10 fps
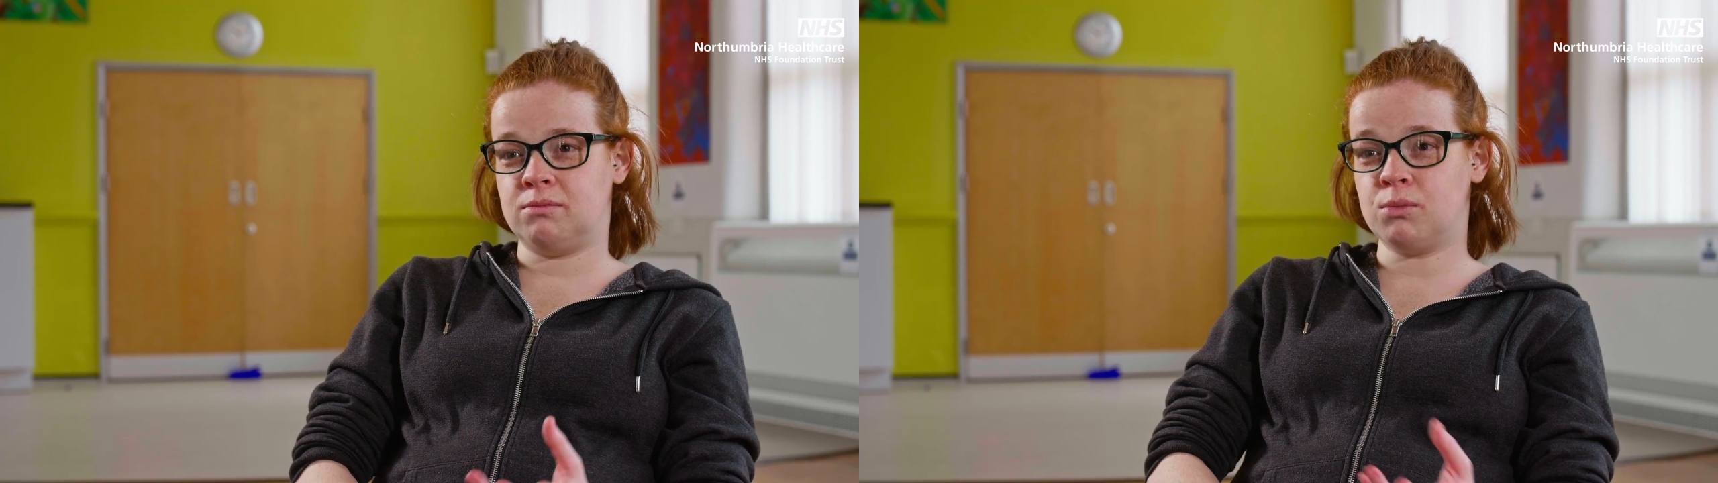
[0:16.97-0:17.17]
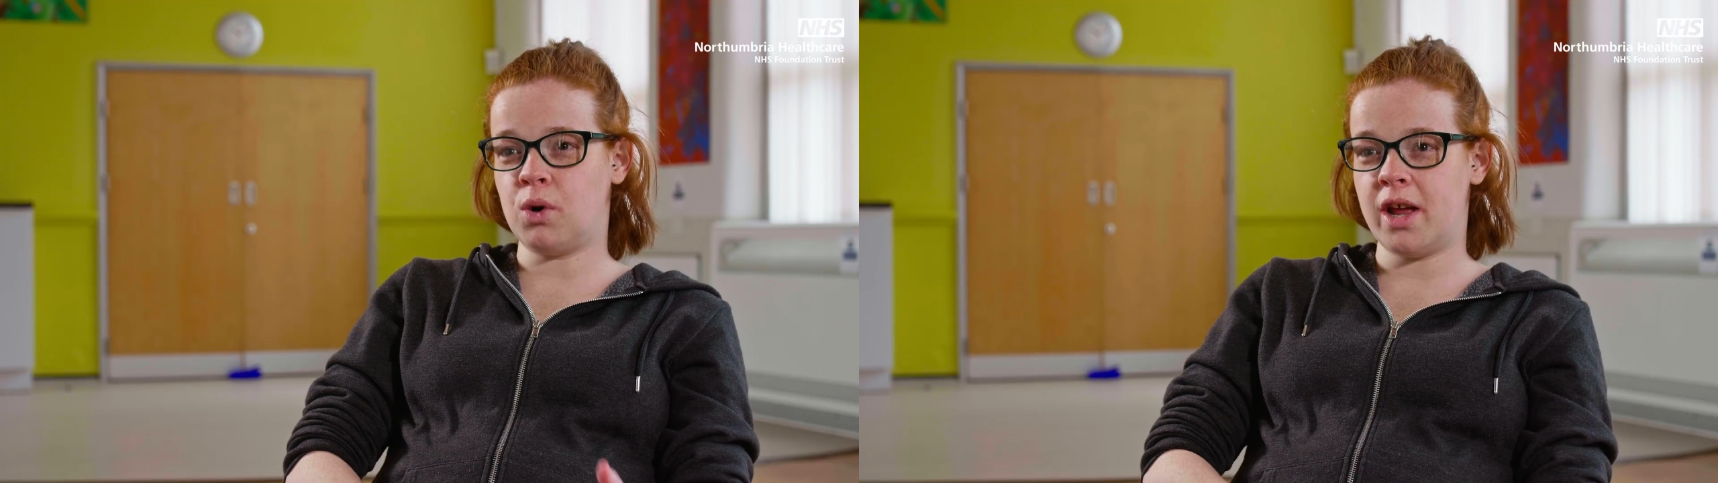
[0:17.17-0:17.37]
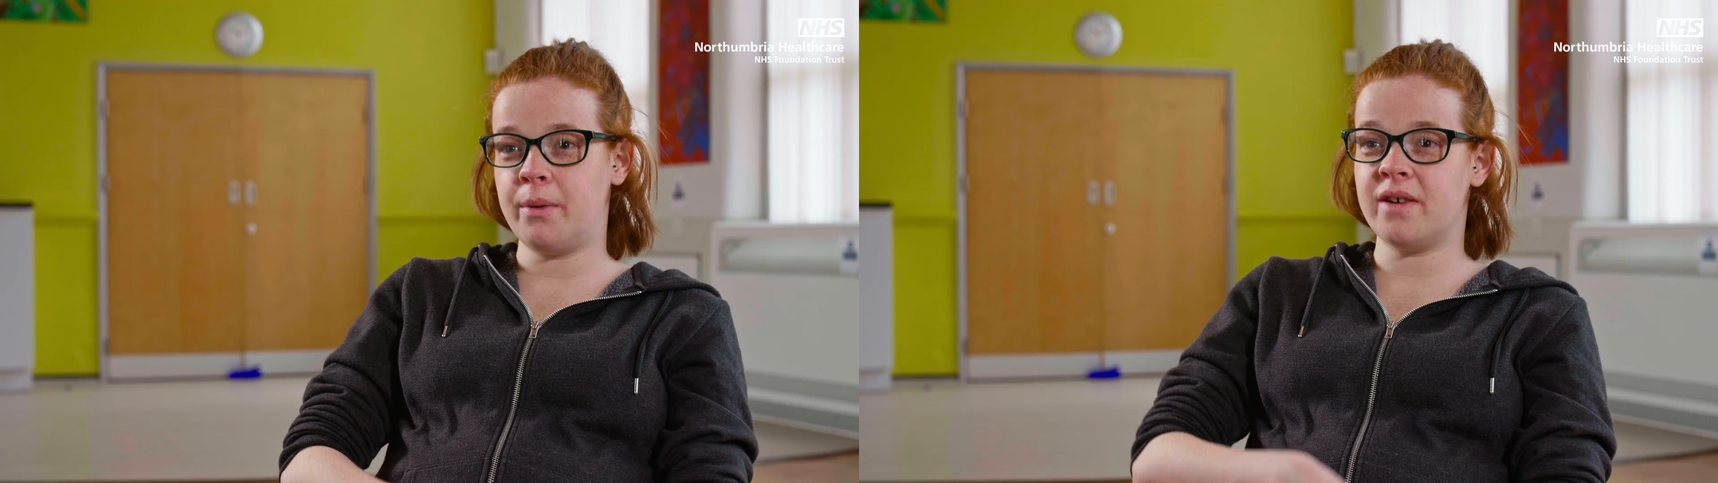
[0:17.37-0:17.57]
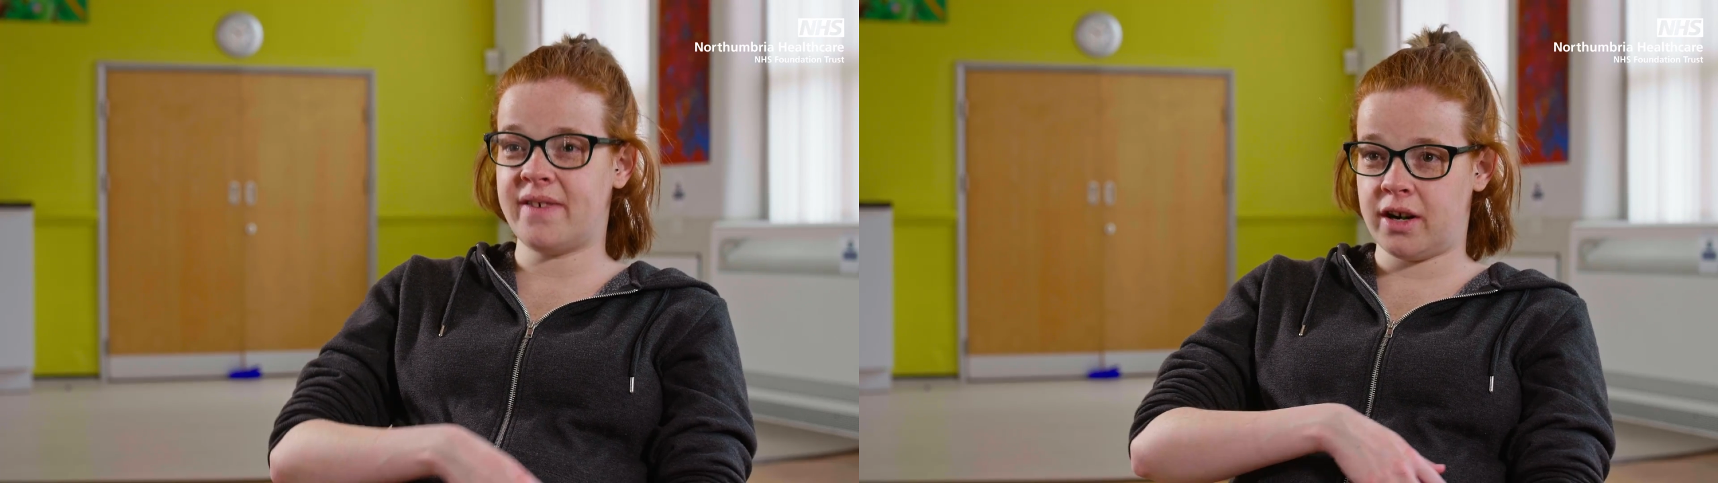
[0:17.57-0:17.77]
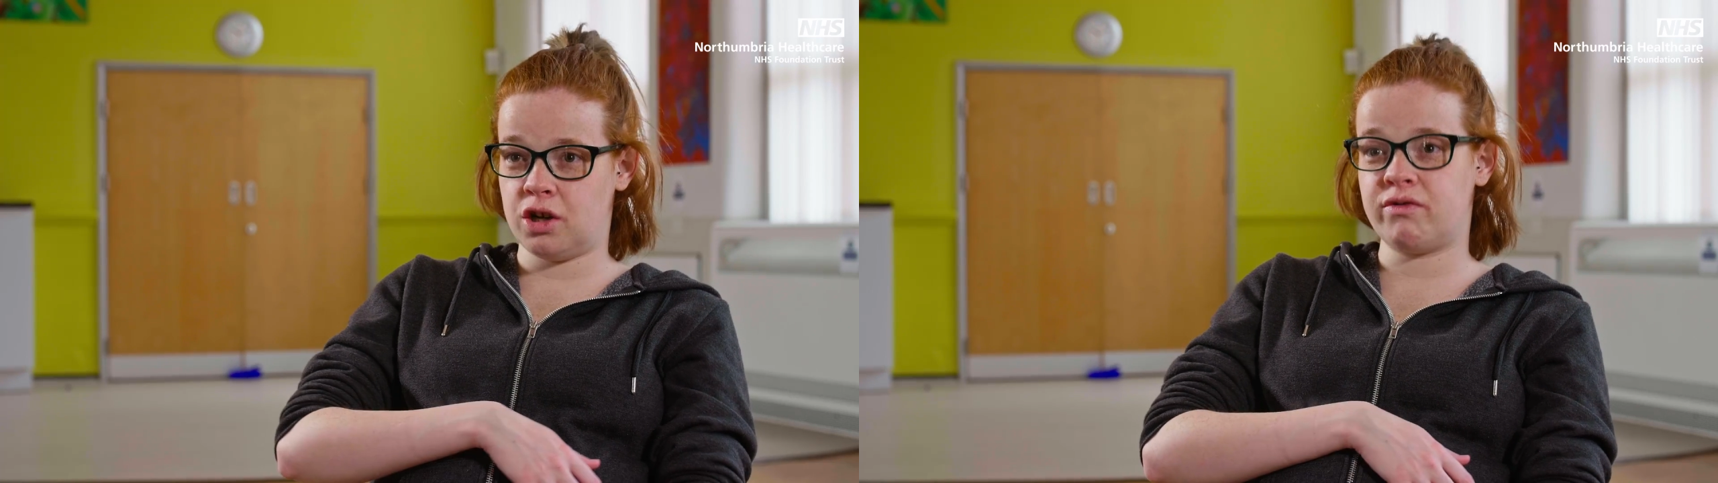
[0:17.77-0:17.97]
more like when I've
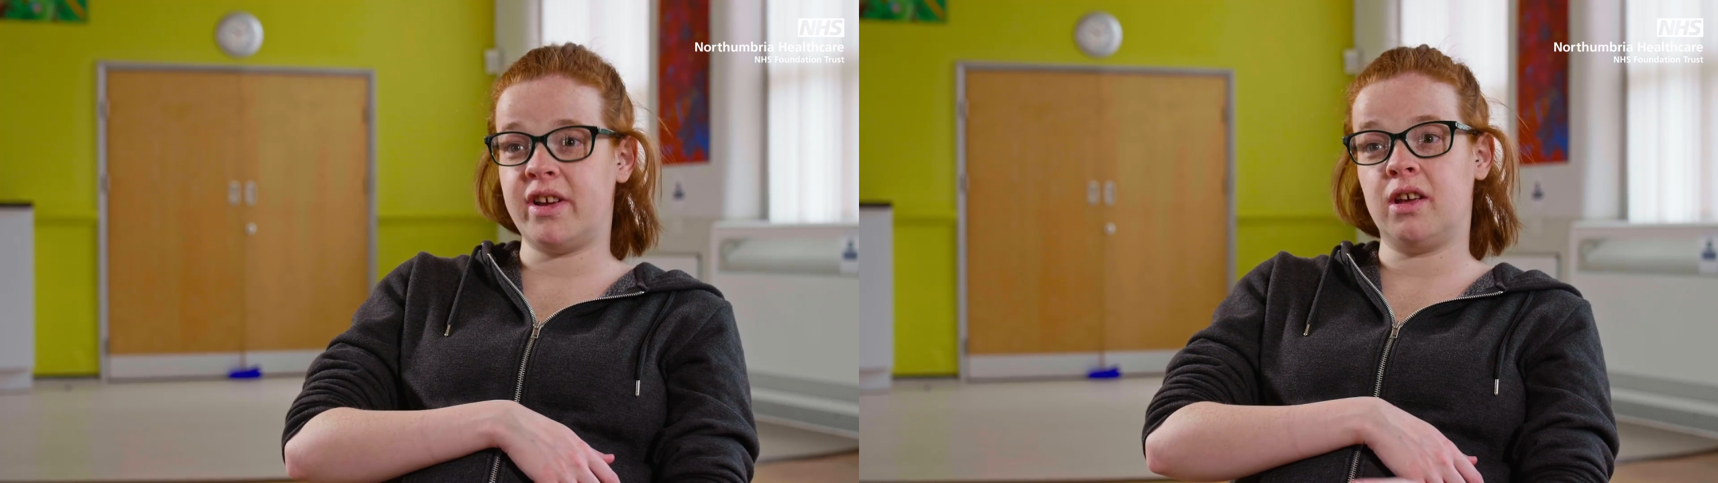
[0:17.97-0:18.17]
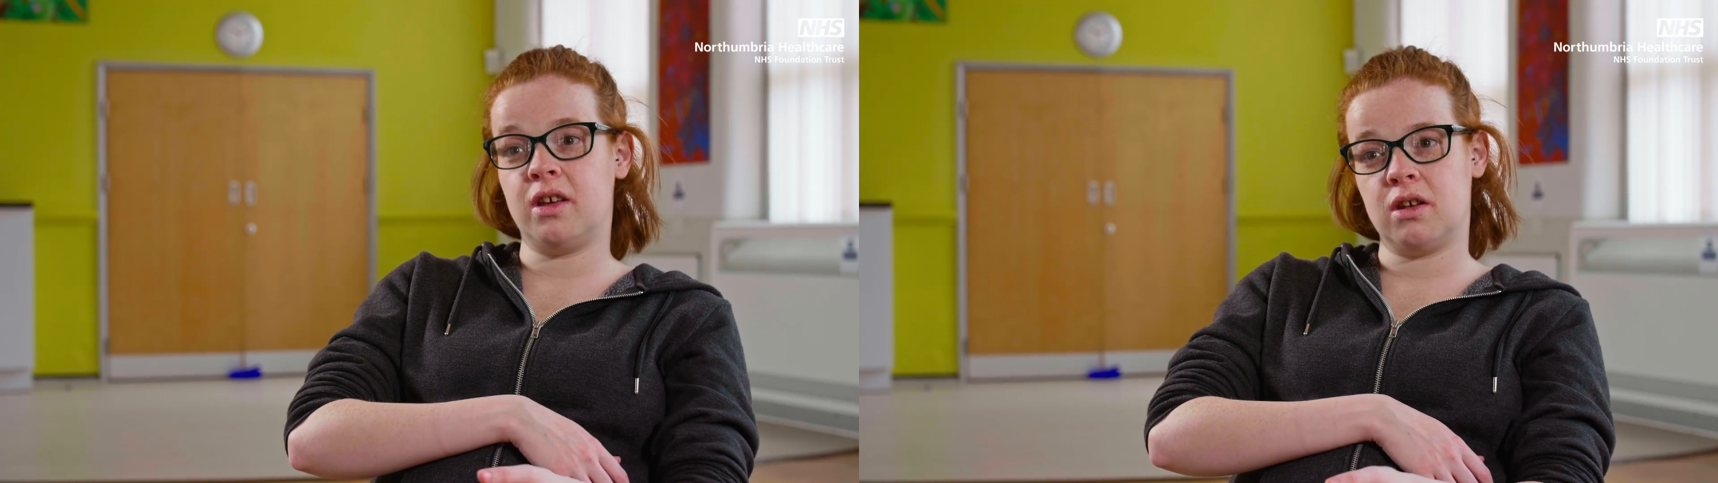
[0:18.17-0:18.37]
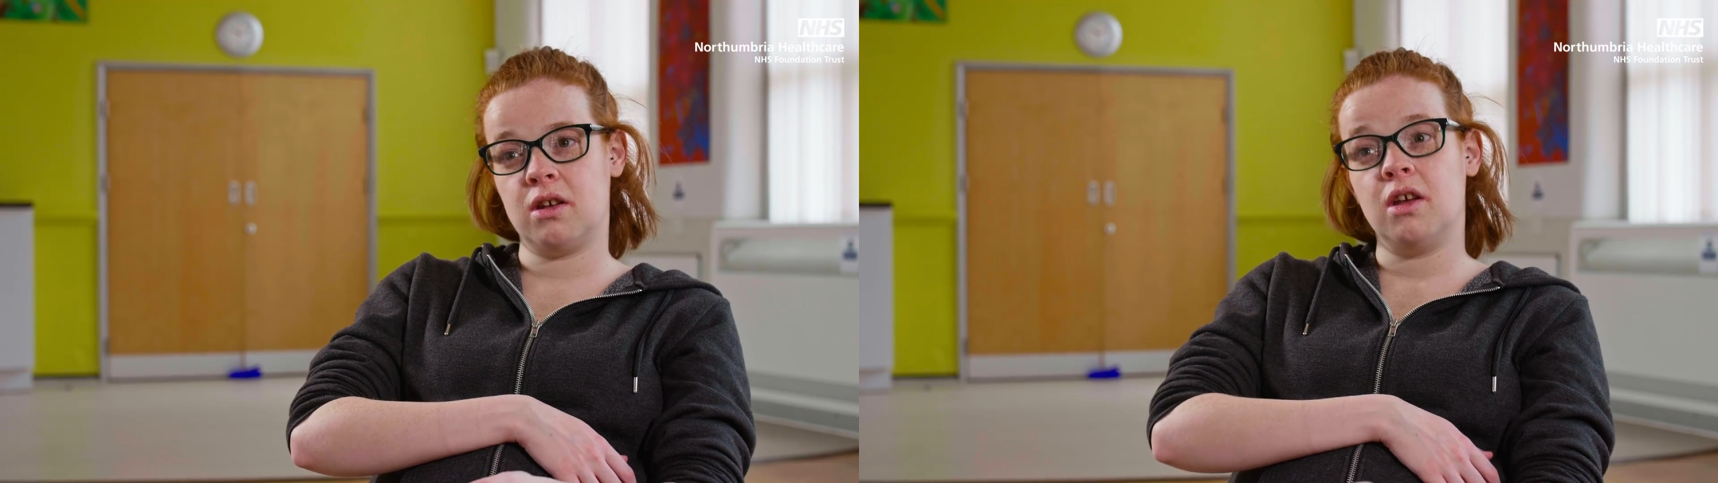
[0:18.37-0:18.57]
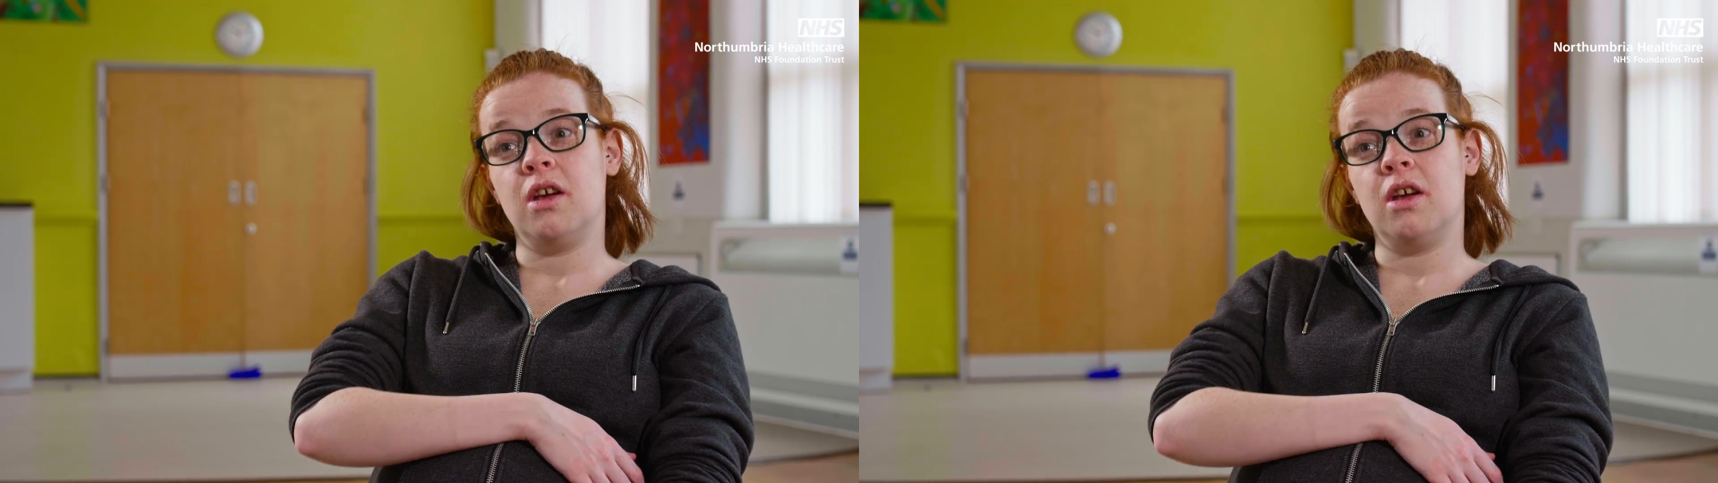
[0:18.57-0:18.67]
had a drink